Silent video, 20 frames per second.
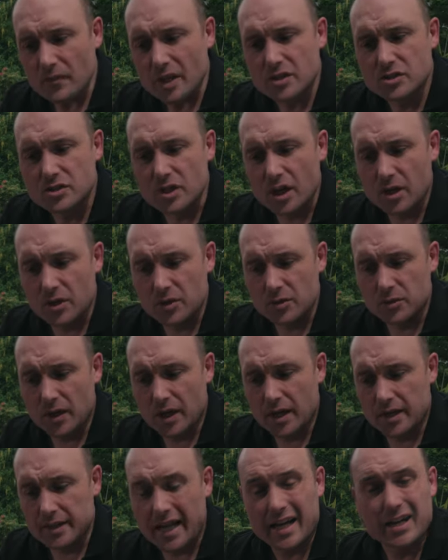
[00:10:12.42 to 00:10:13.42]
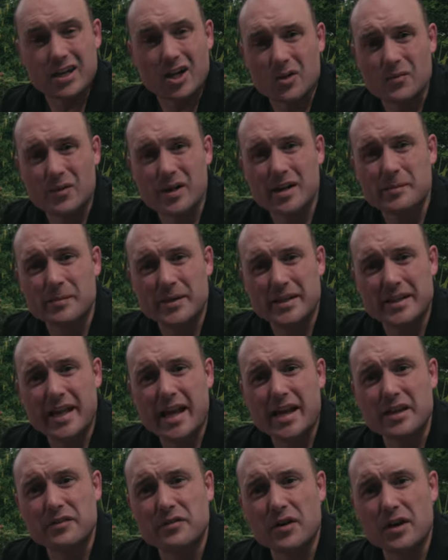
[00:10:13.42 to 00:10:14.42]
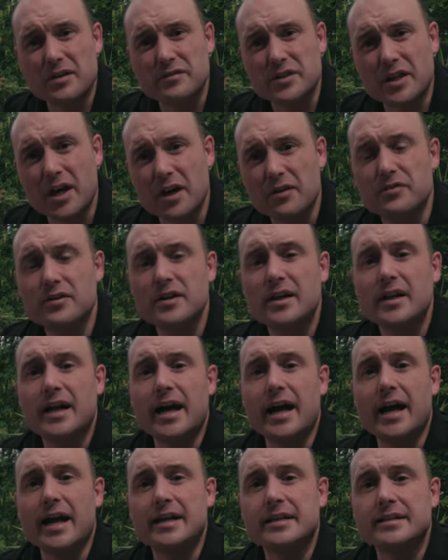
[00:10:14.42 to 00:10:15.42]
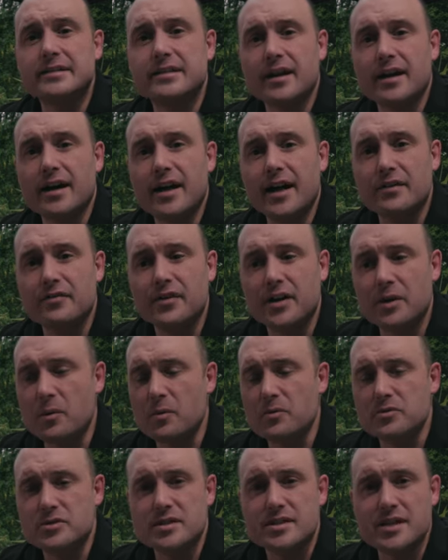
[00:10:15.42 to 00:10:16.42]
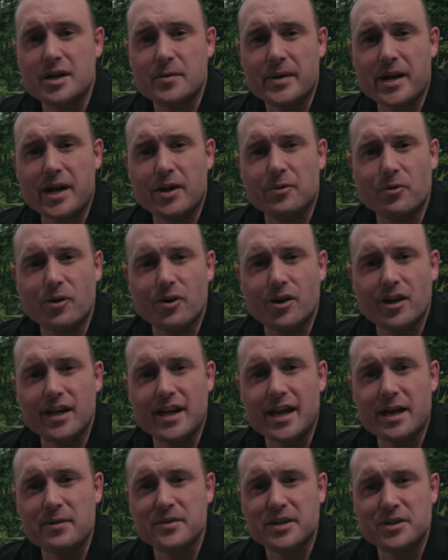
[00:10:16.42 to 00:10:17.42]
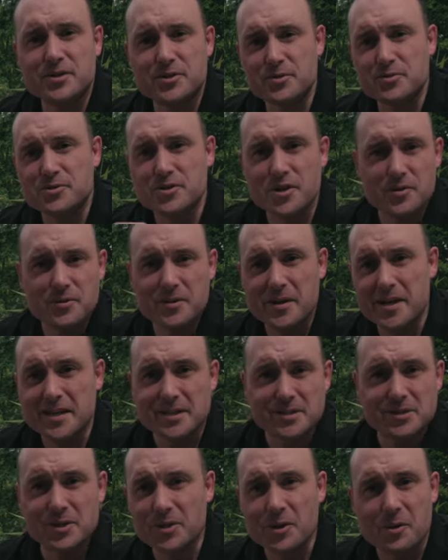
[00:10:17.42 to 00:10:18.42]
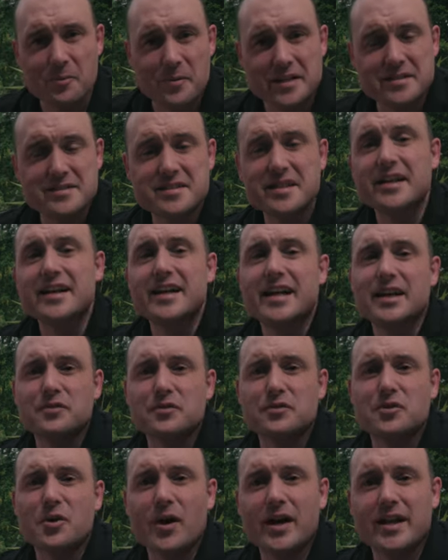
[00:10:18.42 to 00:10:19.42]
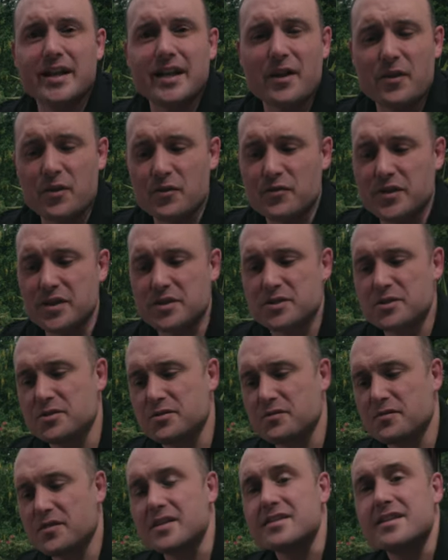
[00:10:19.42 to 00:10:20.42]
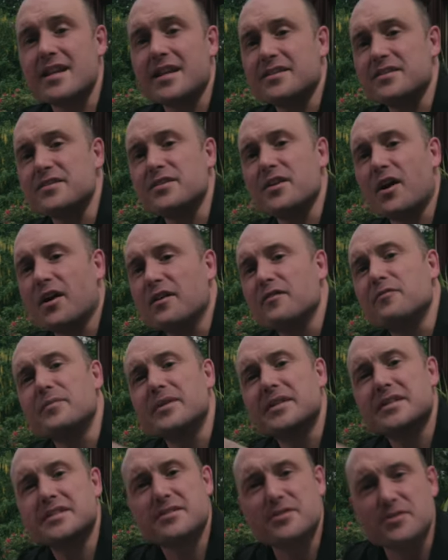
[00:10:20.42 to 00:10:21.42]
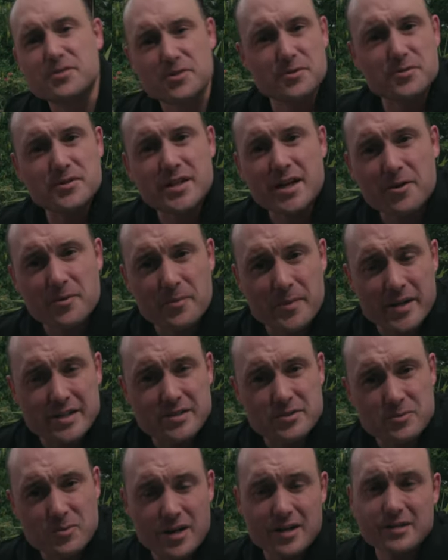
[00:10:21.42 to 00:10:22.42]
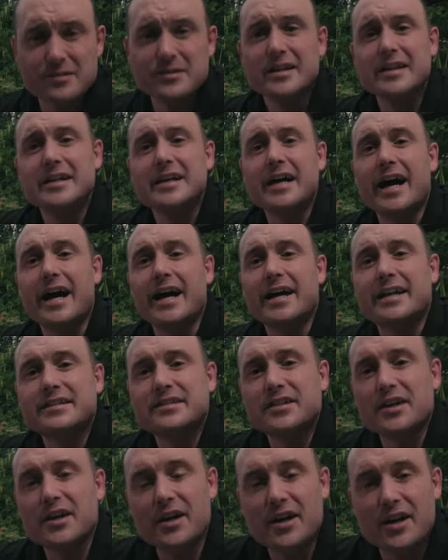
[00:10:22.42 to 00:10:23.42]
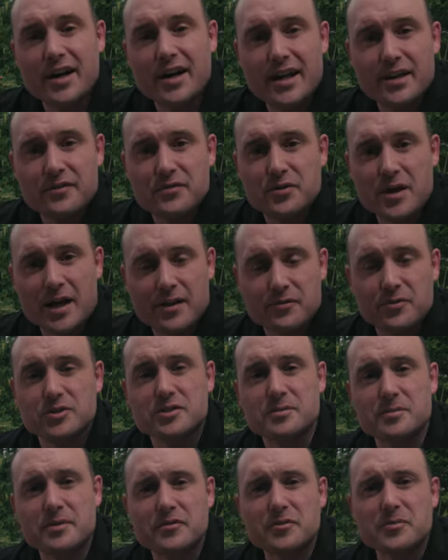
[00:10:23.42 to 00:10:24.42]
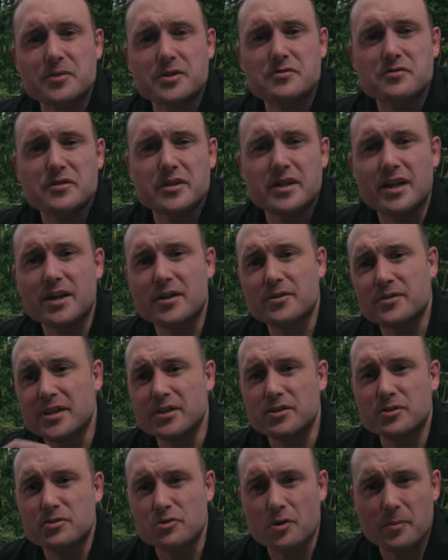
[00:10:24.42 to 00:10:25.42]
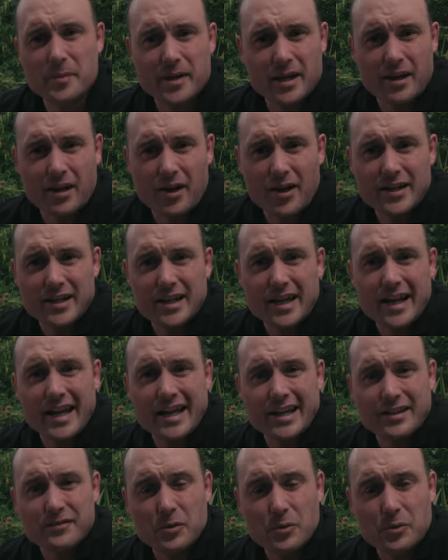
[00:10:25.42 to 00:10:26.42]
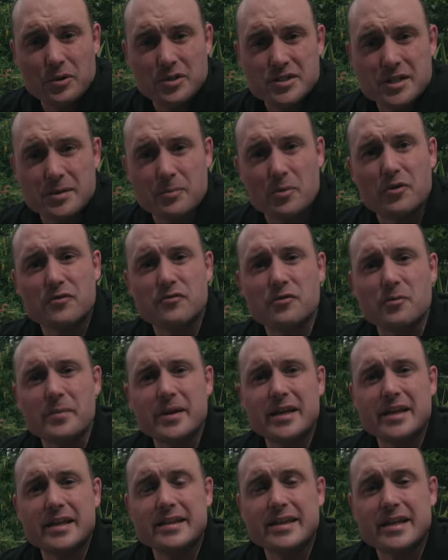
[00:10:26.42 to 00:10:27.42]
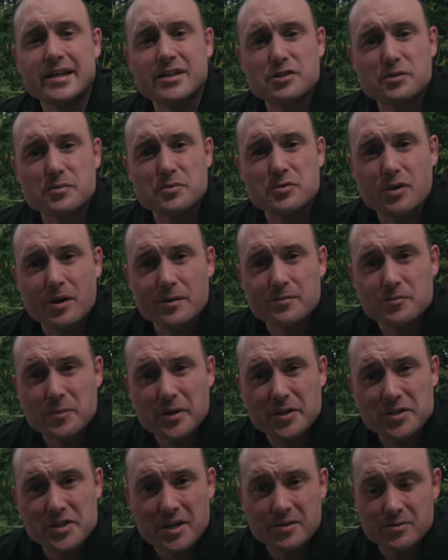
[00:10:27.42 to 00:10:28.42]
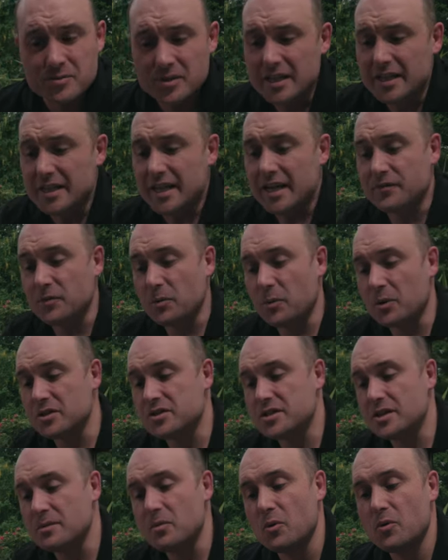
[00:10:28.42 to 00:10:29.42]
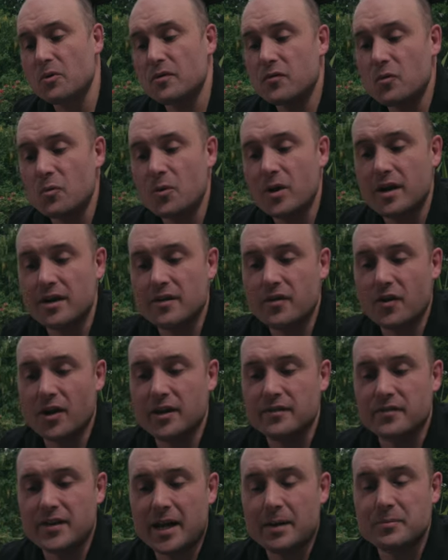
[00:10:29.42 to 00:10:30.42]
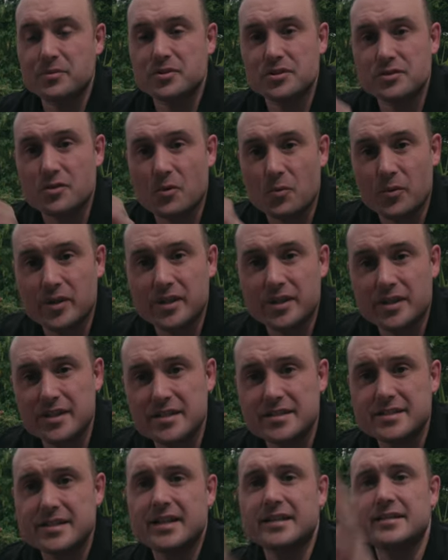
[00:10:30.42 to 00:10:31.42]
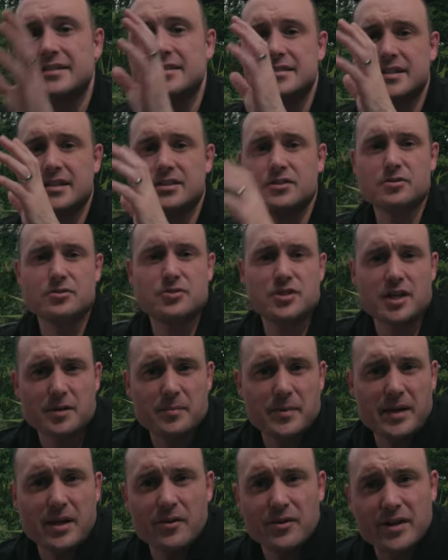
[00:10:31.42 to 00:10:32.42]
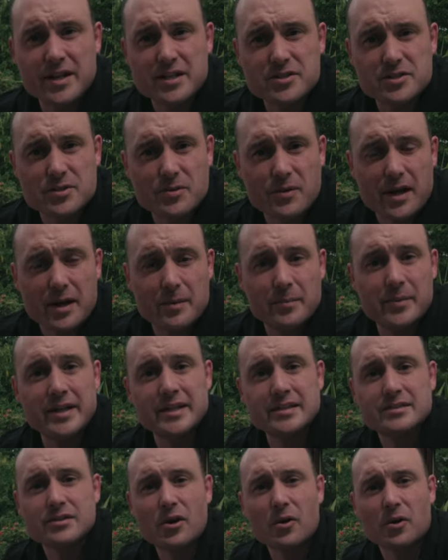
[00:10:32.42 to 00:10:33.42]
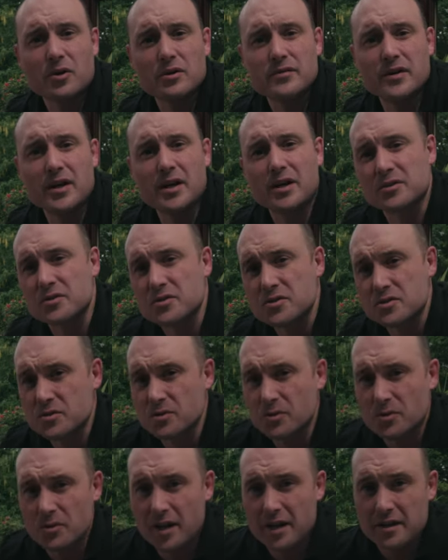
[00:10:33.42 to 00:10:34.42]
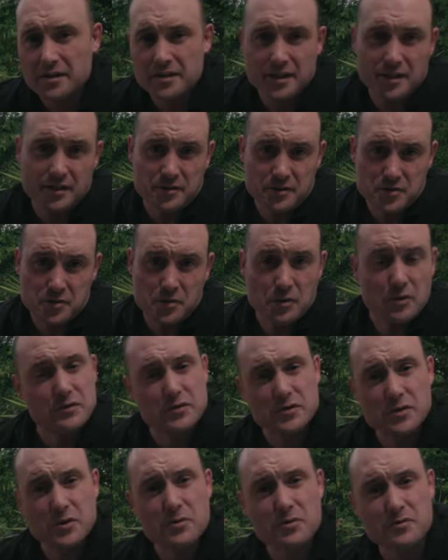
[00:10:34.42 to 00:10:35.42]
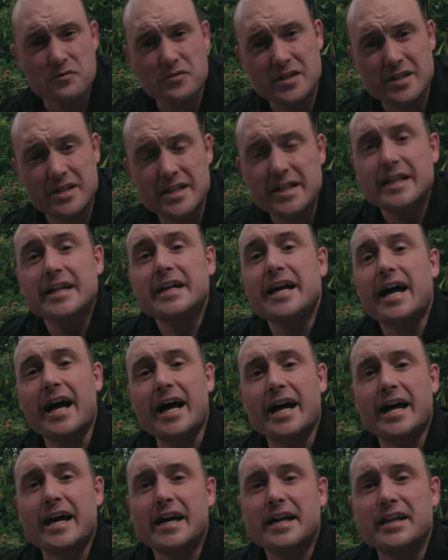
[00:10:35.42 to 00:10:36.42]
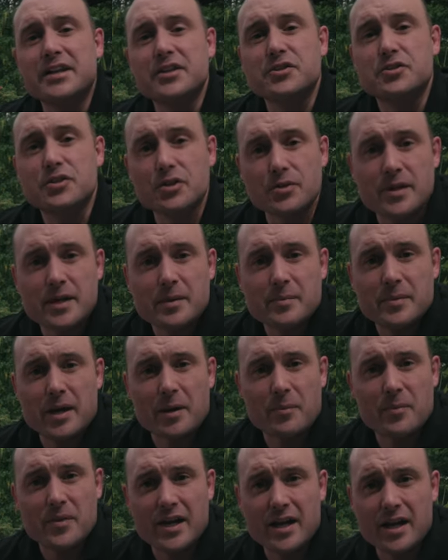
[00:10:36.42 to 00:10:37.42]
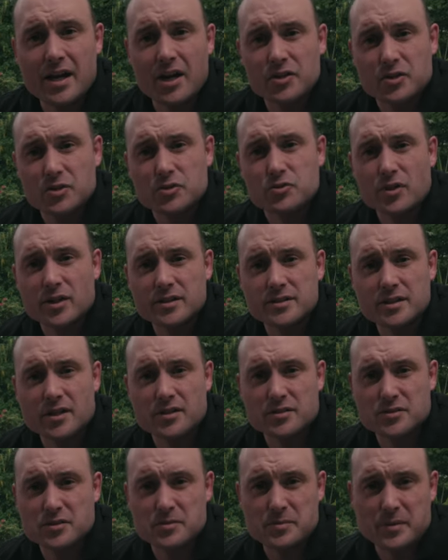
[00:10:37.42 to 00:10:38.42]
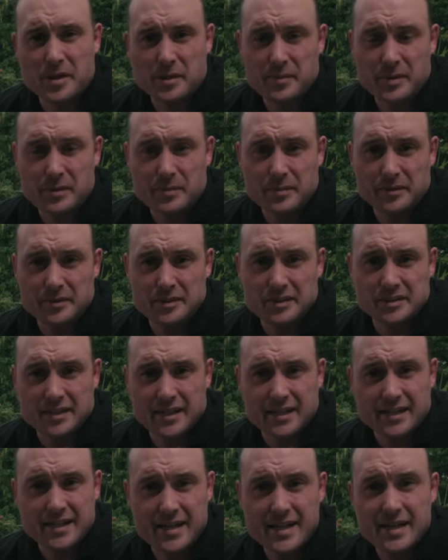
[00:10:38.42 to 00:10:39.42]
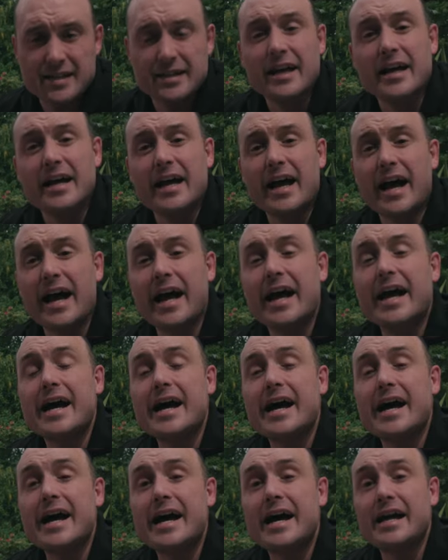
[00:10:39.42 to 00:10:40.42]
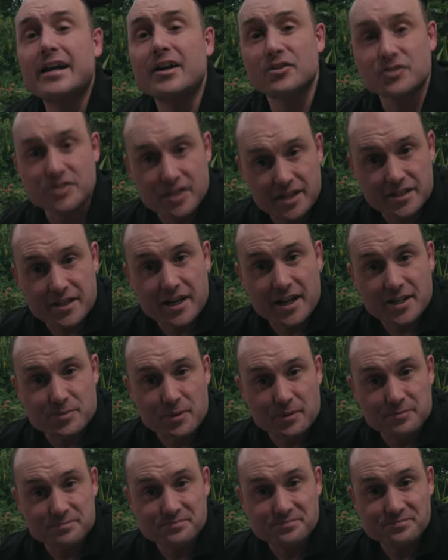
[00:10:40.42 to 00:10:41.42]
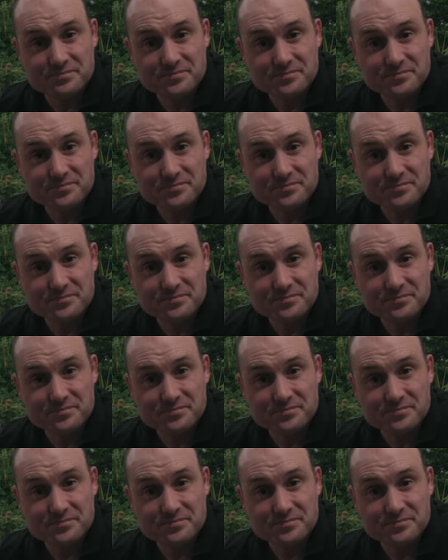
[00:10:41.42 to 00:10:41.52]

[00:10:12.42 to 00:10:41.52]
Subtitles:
So can't recommend the 85 enough. And if anyone wants to tell me how wrong I am, then do so in the comments. If you've got any other features of this lens that I've missed, do tell me as well. And if you have got something from this video, then do drop me a like. And if you want to see more from me, then subscribe to my channel. If you want to see more of the work that I've captured with this lens, then do check me out on Instagram. It's Oliver_Lundy_photography. And do hit me up there. I do try to answer as many people as I can. And I'll see you in the next one.